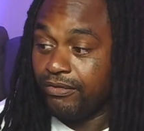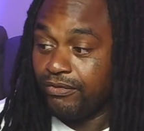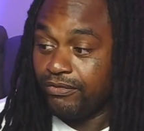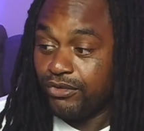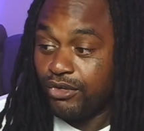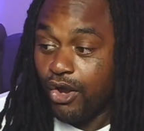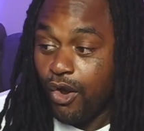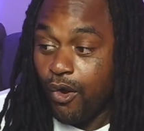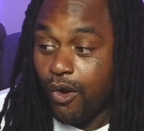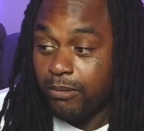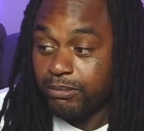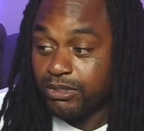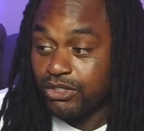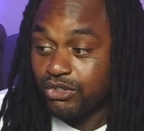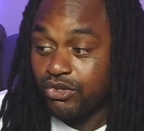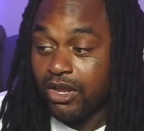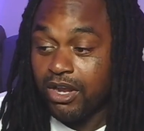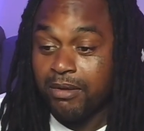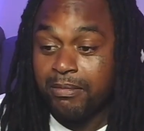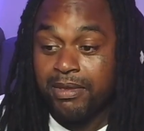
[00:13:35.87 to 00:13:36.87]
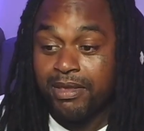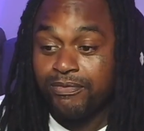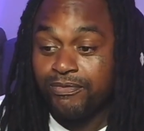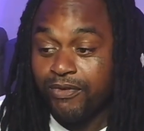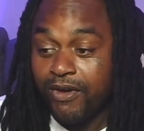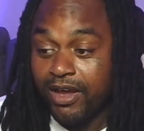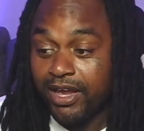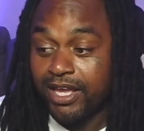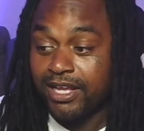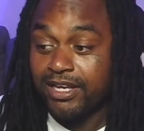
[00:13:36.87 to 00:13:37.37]
No, I'm just trying to be
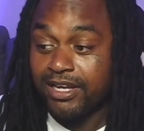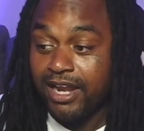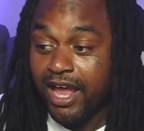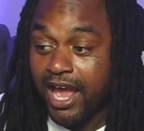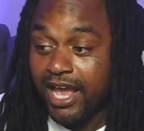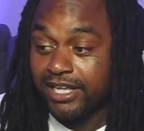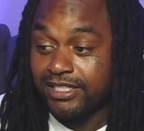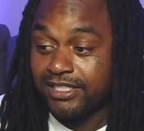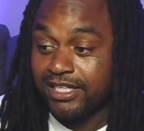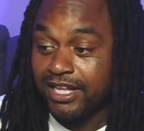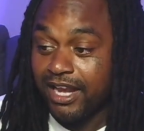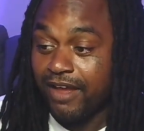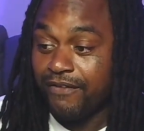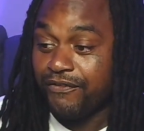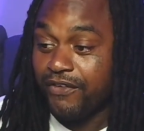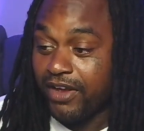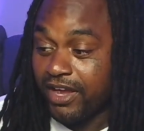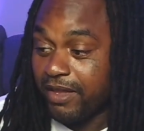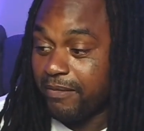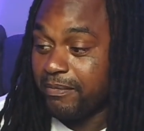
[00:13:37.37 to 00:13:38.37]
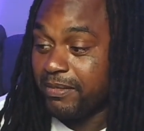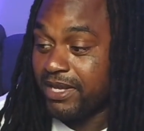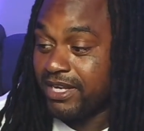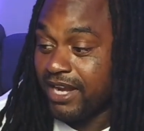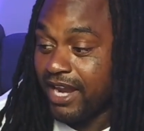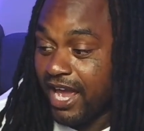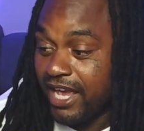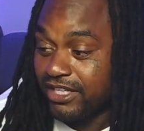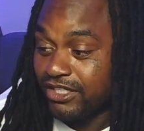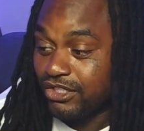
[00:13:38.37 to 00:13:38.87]
fucking nice. Can I fucking be
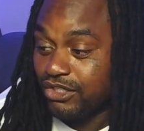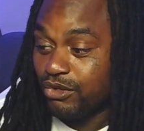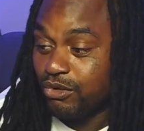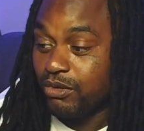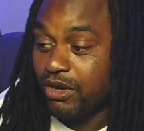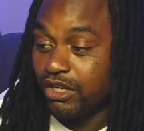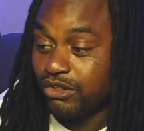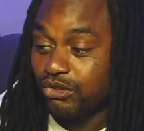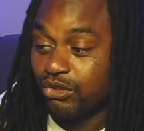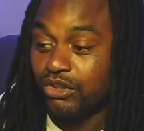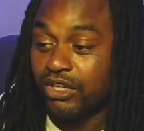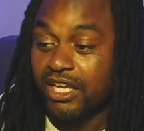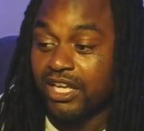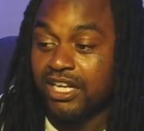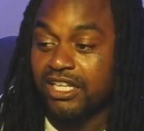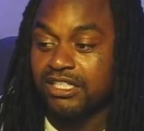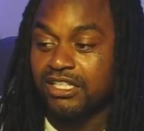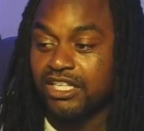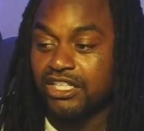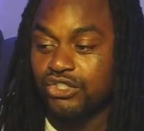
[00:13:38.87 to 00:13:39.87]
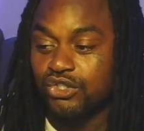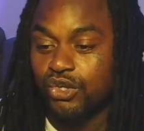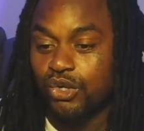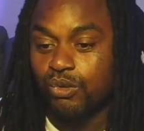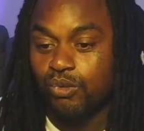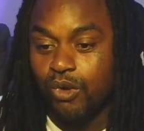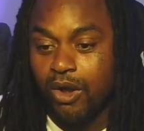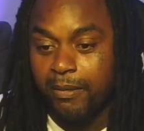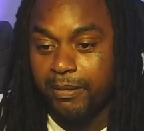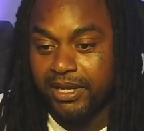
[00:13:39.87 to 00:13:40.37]
nice to you without you thinking this because you're
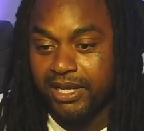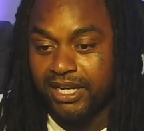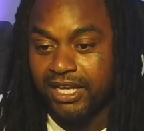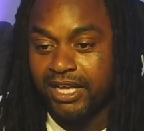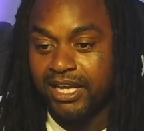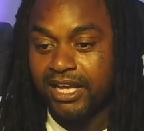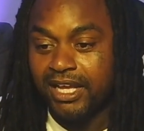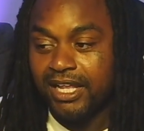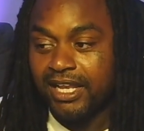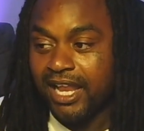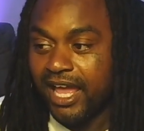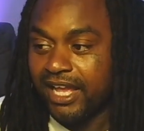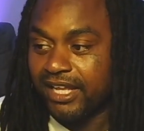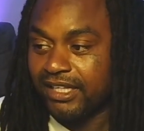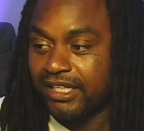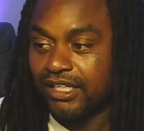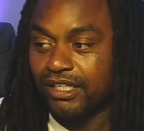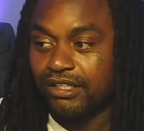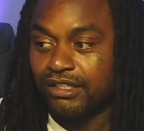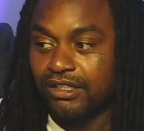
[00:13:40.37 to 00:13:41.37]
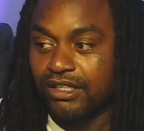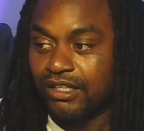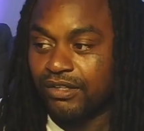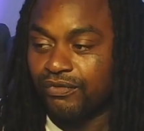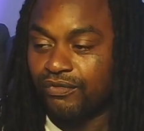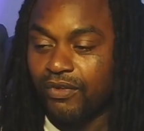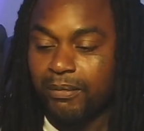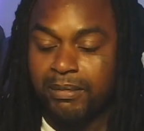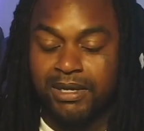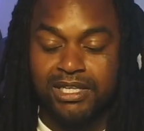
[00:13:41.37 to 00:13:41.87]
a woman? Like, this
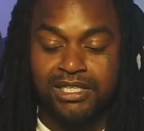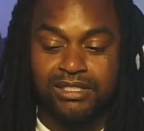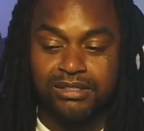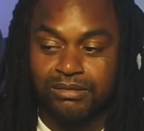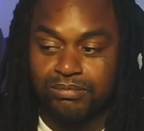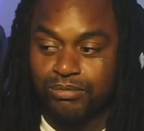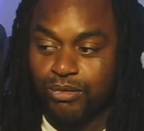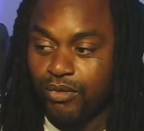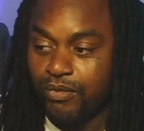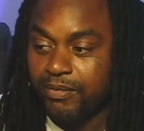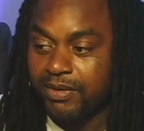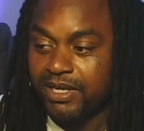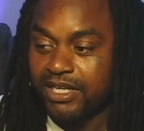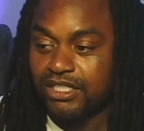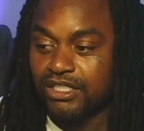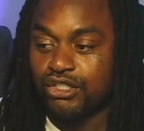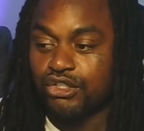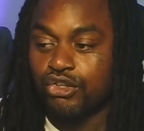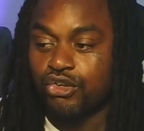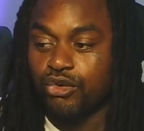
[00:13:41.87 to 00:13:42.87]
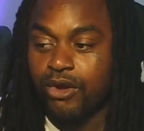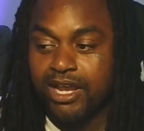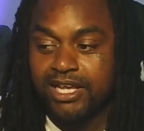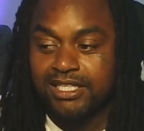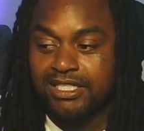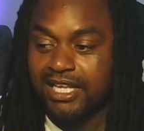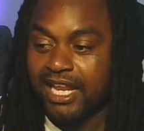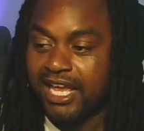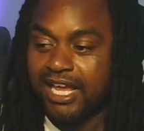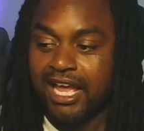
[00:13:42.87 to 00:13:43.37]
feminist movement is
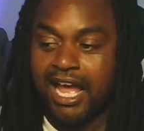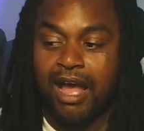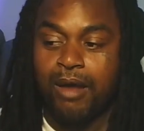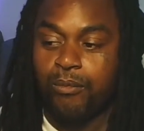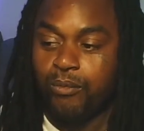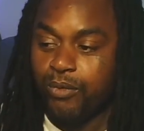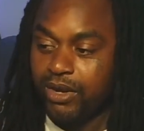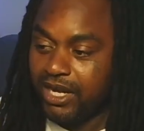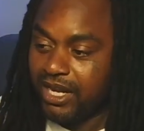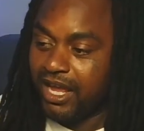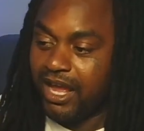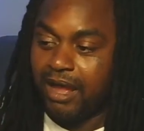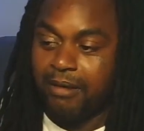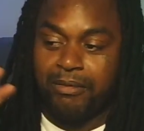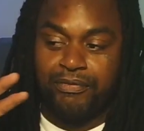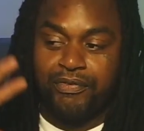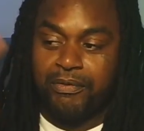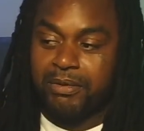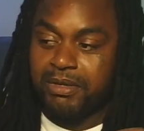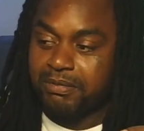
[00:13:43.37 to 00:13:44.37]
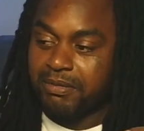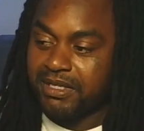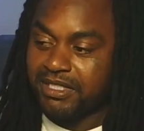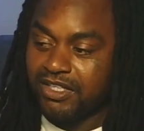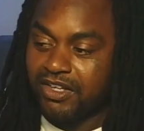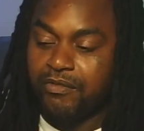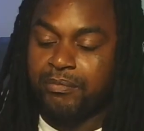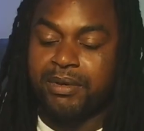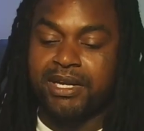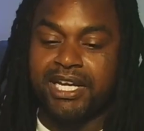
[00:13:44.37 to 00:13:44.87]
crazy. Like, I'm with it. I'm feminist
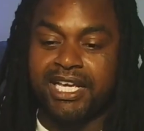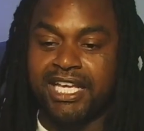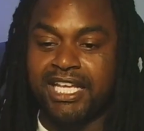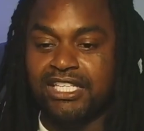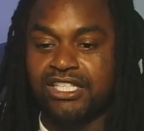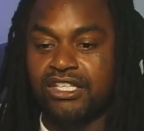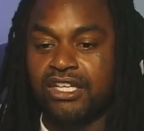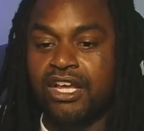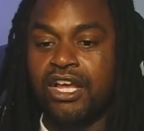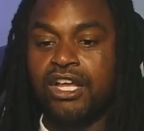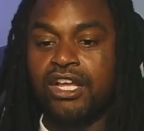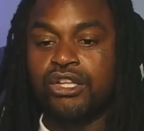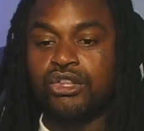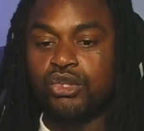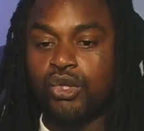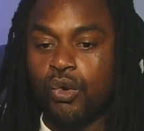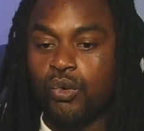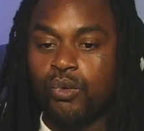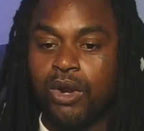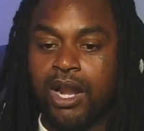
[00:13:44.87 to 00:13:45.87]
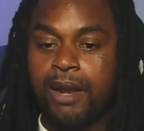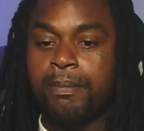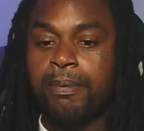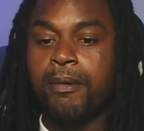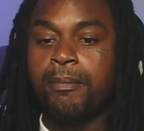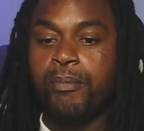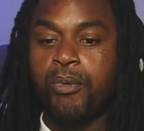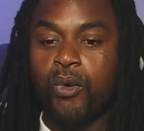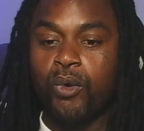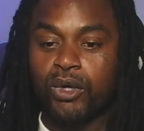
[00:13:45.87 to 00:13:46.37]
myself, but it gets thrown out of
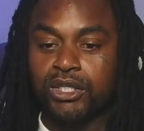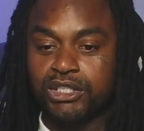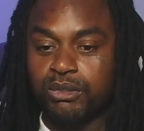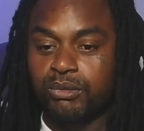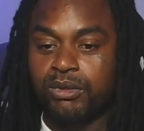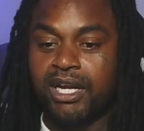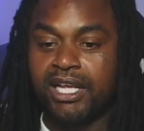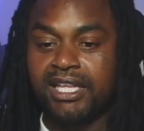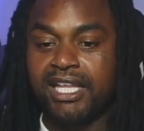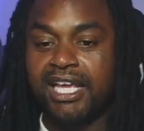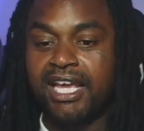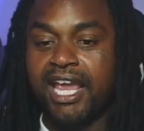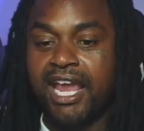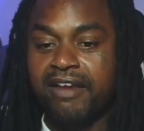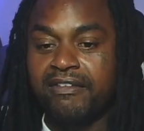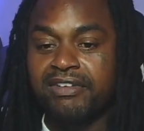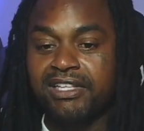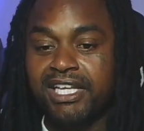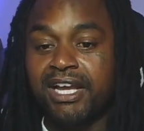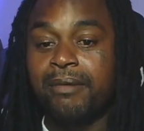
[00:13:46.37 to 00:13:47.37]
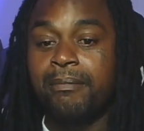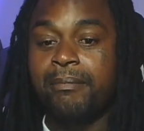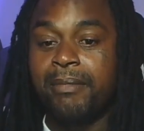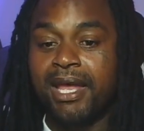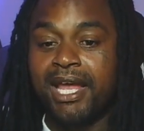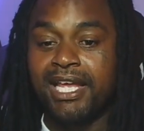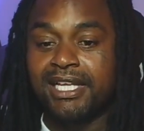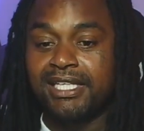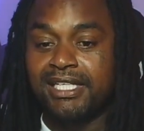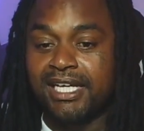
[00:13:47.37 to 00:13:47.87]
proportion when they think everything a
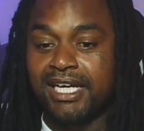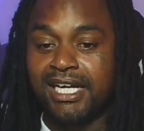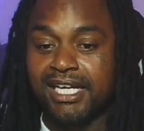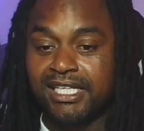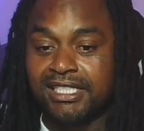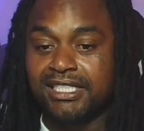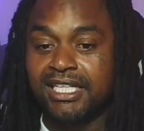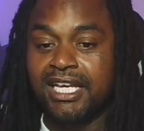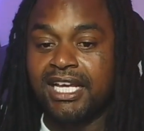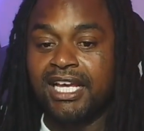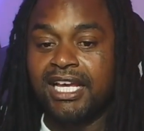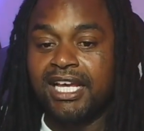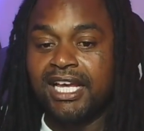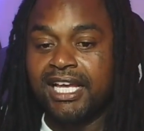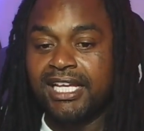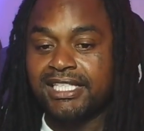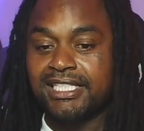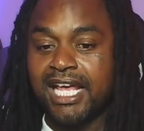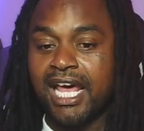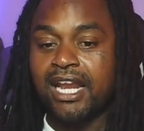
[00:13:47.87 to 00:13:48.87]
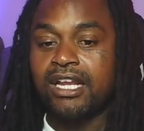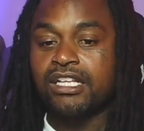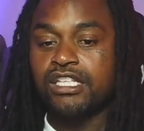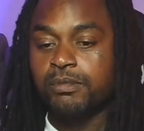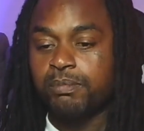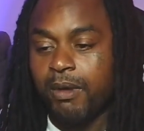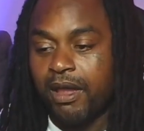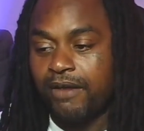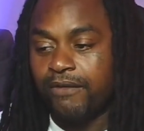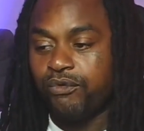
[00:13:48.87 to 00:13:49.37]
man does is out of
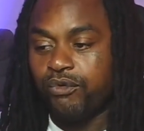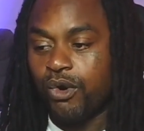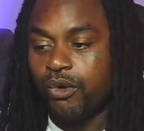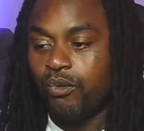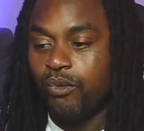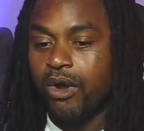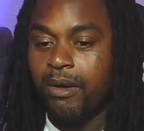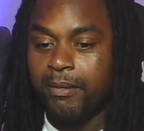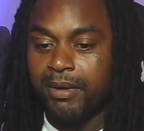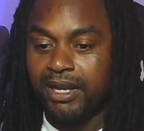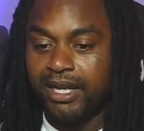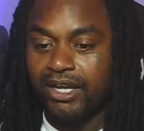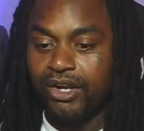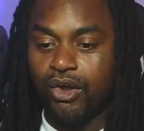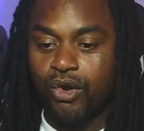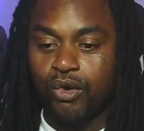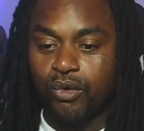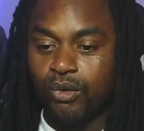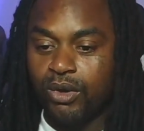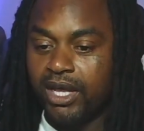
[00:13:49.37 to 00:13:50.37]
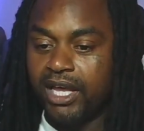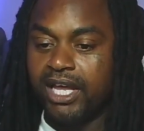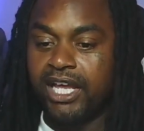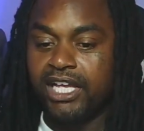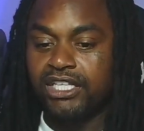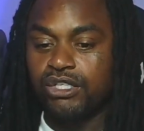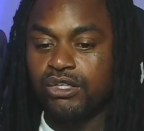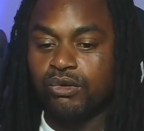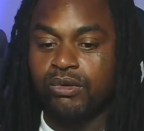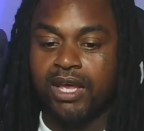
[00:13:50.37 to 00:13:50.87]
spite for a woman. No,
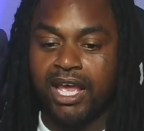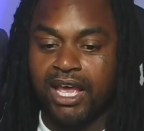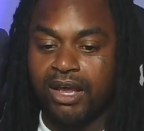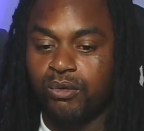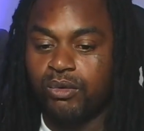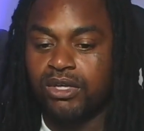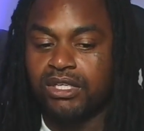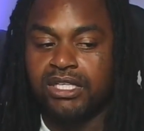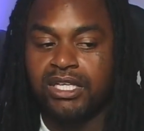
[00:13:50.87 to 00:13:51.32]
it's okay.